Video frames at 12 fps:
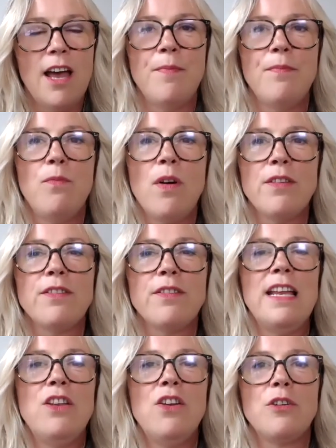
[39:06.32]
once
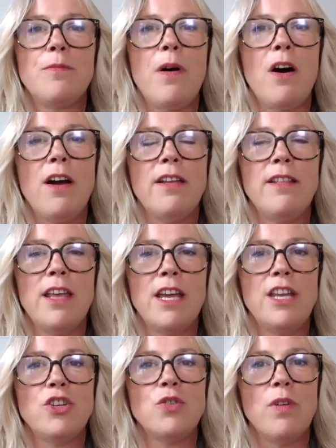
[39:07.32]
they look behind the
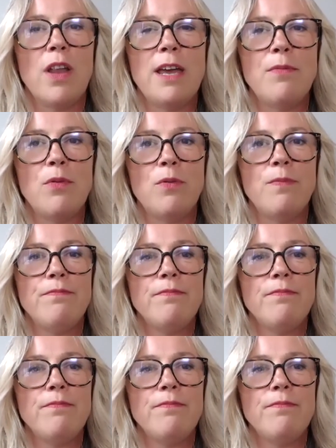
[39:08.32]
initial label.